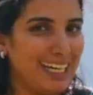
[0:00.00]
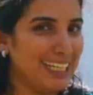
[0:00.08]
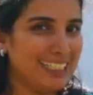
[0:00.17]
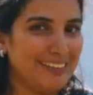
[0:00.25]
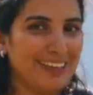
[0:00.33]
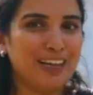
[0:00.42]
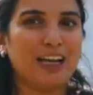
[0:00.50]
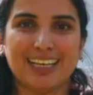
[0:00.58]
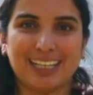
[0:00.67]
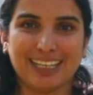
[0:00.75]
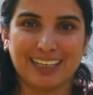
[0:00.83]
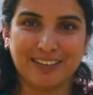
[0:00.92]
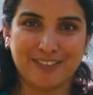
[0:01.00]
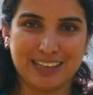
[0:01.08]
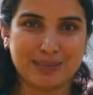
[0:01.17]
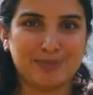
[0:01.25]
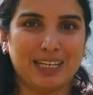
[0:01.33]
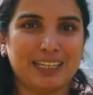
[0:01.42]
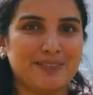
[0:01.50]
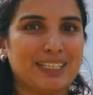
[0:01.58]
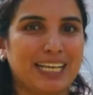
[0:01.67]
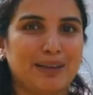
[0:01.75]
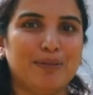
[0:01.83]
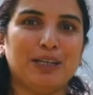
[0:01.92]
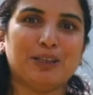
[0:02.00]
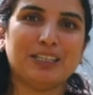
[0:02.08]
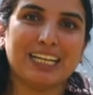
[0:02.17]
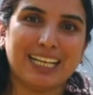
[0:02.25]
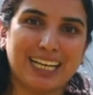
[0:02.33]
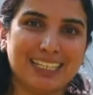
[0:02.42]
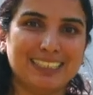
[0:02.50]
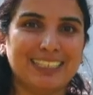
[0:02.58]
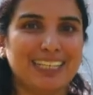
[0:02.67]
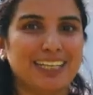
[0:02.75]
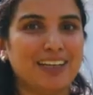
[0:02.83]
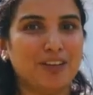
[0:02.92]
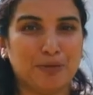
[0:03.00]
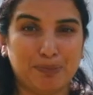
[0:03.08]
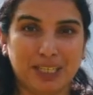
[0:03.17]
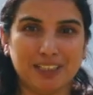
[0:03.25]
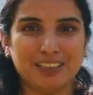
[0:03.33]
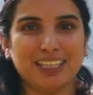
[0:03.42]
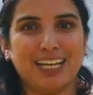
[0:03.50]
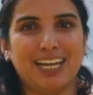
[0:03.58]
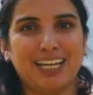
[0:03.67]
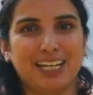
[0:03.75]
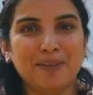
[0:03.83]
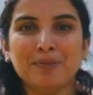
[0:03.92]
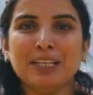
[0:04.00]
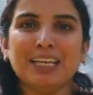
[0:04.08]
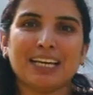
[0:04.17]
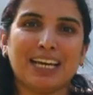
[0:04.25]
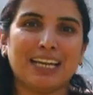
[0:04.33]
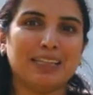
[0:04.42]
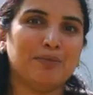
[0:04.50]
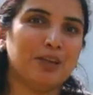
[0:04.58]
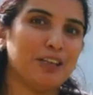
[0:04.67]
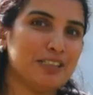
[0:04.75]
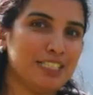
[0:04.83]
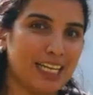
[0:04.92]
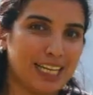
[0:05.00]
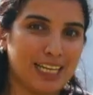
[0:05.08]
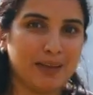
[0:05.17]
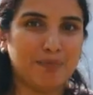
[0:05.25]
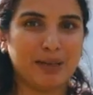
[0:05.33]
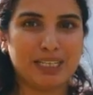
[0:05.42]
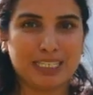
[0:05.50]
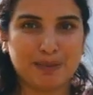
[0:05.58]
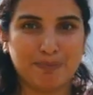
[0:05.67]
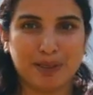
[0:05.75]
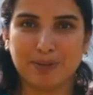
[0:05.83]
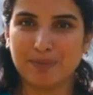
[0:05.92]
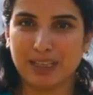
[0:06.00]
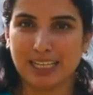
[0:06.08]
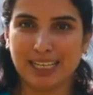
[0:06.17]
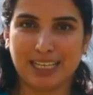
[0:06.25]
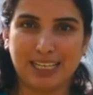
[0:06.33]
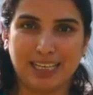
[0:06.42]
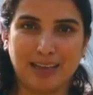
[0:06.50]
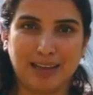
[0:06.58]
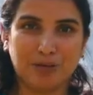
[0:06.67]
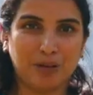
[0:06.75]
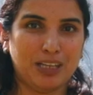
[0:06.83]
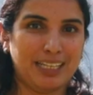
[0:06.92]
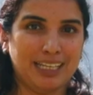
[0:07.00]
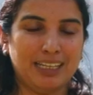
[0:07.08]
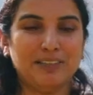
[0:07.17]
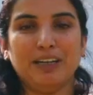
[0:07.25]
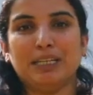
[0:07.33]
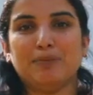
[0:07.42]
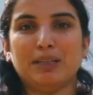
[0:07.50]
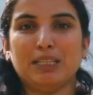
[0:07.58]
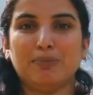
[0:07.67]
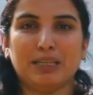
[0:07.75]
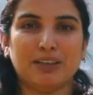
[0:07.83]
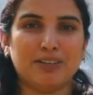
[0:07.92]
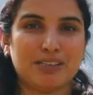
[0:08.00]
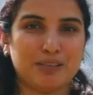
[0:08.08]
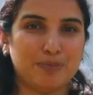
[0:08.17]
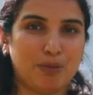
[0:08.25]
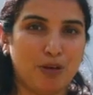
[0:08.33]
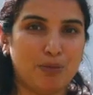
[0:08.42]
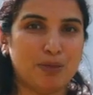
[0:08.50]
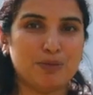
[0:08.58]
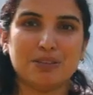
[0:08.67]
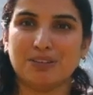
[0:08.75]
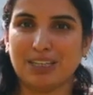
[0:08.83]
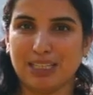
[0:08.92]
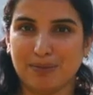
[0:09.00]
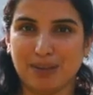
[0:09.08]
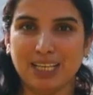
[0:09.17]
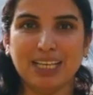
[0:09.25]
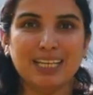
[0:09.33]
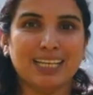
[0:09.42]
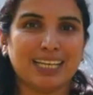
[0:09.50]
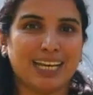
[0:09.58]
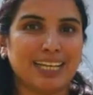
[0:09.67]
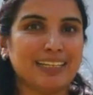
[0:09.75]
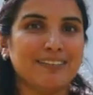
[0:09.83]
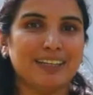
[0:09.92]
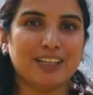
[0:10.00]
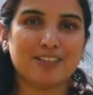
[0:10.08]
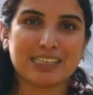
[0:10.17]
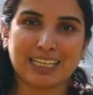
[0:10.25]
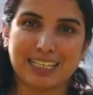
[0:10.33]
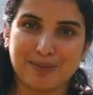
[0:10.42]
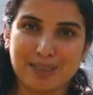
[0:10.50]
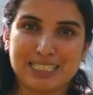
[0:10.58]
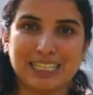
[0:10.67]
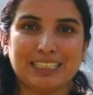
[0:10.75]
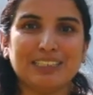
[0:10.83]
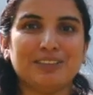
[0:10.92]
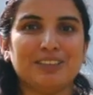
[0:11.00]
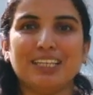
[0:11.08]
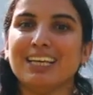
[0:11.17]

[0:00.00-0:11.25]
you don't see the first part and second part, you will see it in the 1st part. Because we have a general principle, and we have a few problems in the videos. That's why you will see this